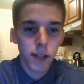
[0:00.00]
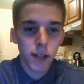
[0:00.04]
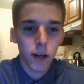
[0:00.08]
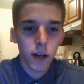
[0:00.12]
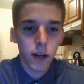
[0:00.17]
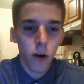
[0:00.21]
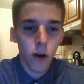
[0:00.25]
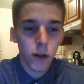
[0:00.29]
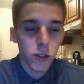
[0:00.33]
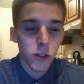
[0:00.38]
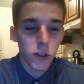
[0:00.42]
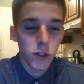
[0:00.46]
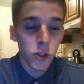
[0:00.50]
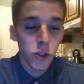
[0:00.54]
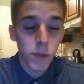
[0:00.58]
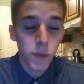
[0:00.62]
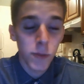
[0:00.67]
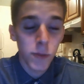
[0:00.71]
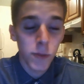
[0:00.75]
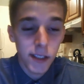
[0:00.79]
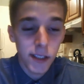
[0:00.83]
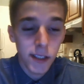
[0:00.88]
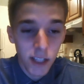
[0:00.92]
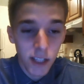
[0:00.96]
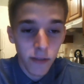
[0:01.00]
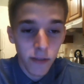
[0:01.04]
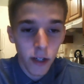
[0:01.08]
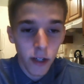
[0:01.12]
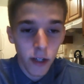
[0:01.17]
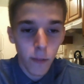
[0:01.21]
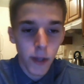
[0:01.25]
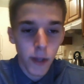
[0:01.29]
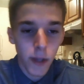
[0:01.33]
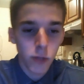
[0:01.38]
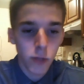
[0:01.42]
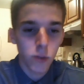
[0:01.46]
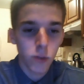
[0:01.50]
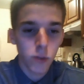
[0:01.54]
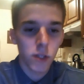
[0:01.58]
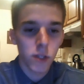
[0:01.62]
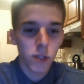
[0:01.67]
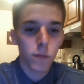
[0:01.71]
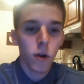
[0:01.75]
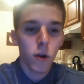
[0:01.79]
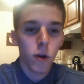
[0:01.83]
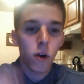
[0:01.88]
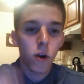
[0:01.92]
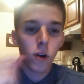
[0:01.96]
call, six-figure
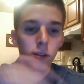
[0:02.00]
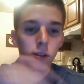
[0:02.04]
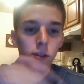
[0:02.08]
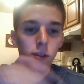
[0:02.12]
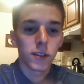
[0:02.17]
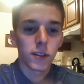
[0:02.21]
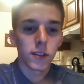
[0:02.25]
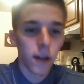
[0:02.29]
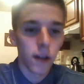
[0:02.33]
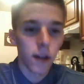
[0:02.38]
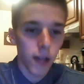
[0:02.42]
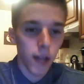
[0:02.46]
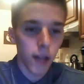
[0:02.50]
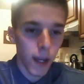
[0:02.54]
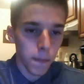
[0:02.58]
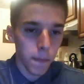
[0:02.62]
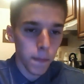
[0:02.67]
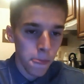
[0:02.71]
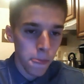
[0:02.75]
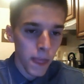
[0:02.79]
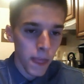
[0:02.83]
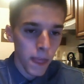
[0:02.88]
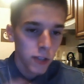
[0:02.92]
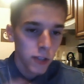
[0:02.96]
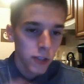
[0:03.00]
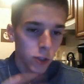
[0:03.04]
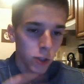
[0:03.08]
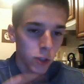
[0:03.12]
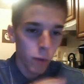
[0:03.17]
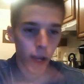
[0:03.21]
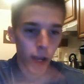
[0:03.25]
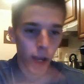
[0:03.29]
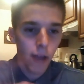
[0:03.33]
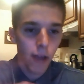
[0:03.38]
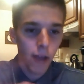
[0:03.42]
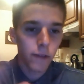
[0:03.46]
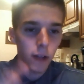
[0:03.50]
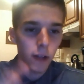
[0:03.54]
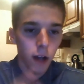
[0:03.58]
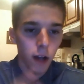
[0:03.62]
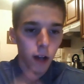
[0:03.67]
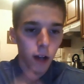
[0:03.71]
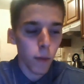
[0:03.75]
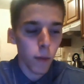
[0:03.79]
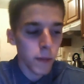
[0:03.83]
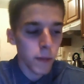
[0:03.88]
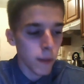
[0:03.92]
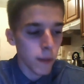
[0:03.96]
mentorship call on Sunday. So we have a
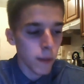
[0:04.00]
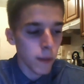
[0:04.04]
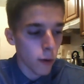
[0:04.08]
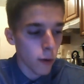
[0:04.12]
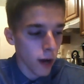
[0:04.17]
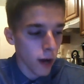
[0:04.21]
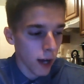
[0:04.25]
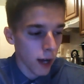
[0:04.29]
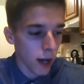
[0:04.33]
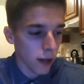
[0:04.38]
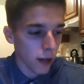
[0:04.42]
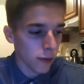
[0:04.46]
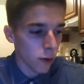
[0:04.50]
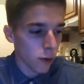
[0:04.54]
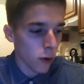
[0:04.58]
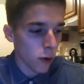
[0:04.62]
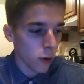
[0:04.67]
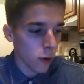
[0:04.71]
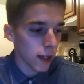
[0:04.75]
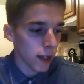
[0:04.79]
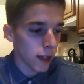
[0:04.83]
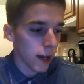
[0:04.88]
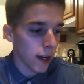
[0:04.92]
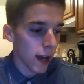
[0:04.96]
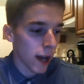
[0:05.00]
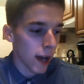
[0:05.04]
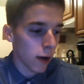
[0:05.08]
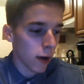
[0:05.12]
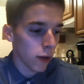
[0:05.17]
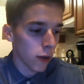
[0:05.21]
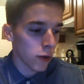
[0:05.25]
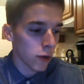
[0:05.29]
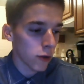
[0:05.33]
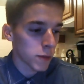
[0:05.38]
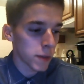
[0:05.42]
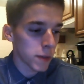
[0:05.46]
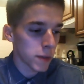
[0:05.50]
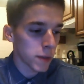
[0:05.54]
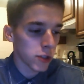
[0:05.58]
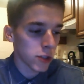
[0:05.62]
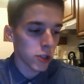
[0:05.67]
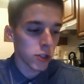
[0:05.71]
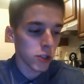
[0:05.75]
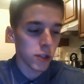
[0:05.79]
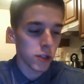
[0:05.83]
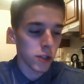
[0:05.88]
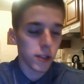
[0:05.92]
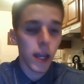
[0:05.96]
couple people kind of throwing in and out of those
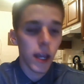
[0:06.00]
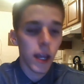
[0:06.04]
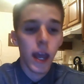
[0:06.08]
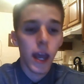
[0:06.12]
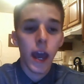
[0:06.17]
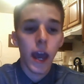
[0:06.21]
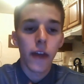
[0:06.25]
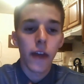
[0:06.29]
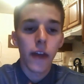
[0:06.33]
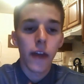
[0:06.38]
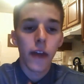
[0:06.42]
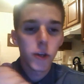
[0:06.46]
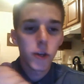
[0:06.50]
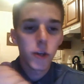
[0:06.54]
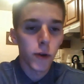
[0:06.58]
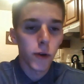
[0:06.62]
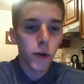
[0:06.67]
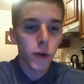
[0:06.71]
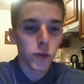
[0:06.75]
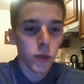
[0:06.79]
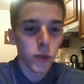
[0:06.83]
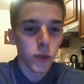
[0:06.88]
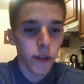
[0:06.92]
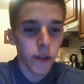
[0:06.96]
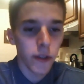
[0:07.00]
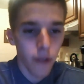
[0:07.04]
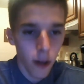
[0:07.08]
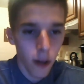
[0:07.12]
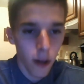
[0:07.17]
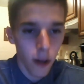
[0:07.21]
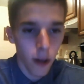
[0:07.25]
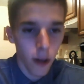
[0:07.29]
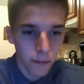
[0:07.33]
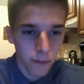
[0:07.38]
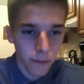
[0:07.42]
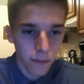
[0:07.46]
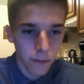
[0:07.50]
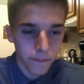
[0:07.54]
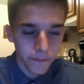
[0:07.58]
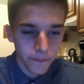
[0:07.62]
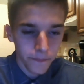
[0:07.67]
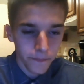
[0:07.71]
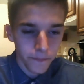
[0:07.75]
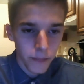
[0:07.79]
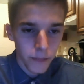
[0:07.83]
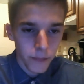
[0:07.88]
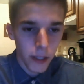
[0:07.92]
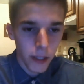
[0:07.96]
positions. And then your personal development,
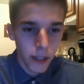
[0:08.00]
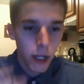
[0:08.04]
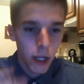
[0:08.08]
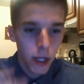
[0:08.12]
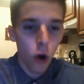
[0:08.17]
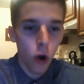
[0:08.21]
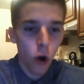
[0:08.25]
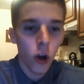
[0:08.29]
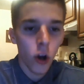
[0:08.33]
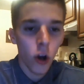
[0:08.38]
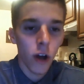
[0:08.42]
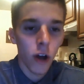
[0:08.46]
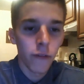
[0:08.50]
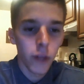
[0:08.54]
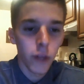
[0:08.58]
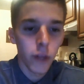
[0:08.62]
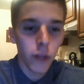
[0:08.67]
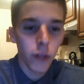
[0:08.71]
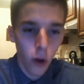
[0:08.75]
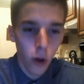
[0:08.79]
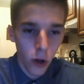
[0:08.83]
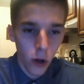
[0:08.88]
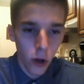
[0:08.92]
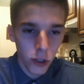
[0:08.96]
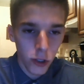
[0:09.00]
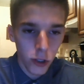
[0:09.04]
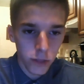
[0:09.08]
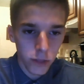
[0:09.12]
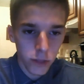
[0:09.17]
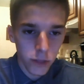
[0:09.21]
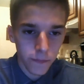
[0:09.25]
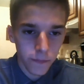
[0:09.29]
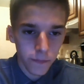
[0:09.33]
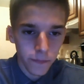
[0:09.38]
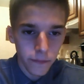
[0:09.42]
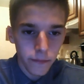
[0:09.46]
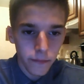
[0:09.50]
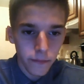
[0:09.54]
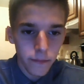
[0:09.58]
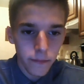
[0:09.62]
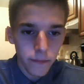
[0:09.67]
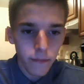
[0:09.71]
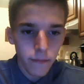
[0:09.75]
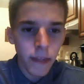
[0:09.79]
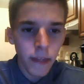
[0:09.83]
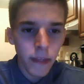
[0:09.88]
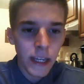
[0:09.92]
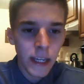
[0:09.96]
the art of the launch
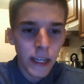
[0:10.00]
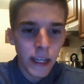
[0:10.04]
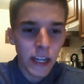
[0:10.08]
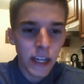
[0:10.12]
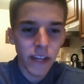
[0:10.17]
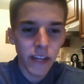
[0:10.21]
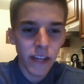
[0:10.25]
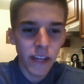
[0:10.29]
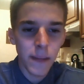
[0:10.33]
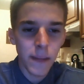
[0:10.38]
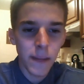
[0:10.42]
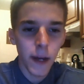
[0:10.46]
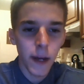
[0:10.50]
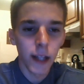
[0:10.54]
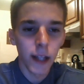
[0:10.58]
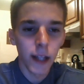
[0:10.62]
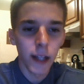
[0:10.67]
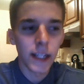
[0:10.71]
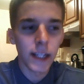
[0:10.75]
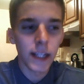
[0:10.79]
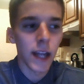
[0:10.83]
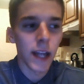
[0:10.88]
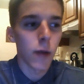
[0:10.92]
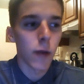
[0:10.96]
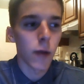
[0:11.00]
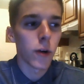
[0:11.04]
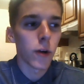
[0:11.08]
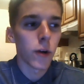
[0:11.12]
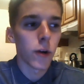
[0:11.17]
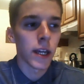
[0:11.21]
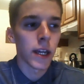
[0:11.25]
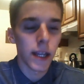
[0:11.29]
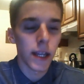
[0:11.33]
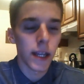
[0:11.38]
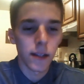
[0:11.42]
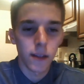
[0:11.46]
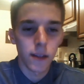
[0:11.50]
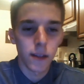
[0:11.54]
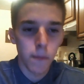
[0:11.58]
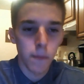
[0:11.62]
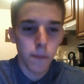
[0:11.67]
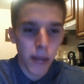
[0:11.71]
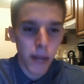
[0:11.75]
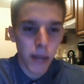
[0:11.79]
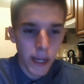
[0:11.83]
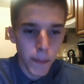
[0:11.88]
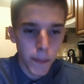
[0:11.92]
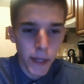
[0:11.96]
in Vemma Elite Networking is the
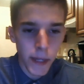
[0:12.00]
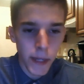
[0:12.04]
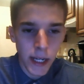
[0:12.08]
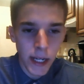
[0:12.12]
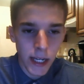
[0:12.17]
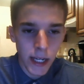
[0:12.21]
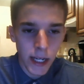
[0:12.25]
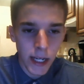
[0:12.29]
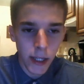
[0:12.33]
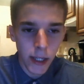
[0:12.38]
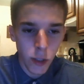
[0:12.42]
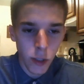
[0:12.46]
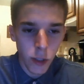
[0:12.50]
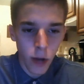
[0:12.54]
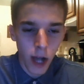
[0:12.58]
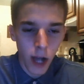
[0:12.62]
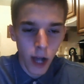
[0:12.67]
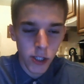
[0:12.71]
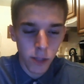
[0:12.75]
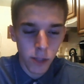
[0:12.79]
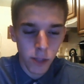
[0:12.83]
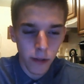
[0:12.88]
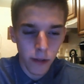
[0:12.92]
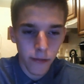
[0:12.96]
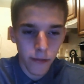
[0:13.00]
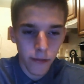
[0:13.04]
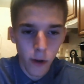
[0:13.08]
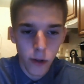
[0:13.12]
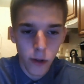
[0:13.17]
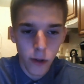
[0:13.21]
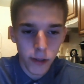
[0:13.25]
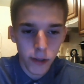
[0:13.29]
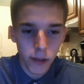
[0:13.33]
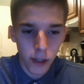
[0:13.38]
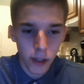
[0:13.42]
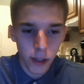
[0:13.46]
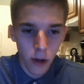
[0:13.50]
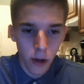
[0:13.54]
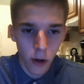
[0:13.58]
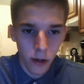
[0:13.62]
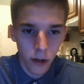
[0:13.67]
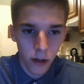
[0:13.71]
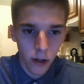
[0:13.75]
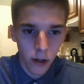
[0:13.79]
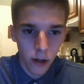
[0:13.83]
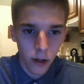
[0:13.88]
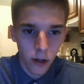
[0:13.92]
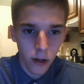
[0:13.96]
main PD that you guys should be focusing
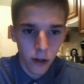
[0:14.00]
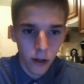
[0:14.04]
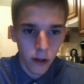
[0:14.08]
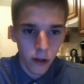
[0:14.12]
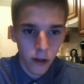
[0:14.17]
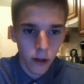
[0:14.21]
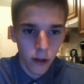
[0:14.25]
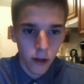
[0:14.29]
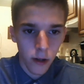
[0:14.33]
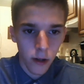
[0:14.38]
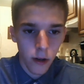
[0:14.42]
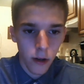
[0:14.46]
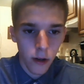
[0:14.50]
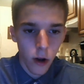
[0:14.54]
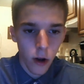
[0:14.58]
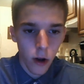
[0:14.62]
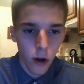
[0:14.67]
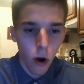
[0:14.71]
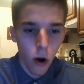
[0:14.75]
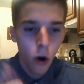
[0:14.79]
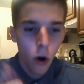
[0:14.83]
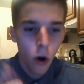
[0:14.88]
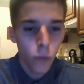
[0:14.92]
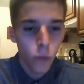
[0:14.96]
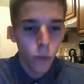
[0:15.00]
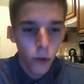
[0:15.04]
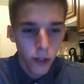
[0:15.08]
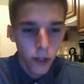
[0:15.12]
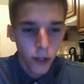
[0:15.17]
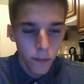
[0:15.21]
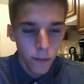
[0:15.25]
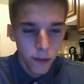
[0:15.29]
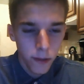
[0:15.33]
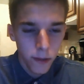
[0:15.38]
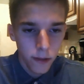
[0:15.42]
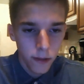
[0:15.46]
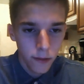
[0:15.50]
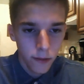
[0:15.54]
on. Art Williams,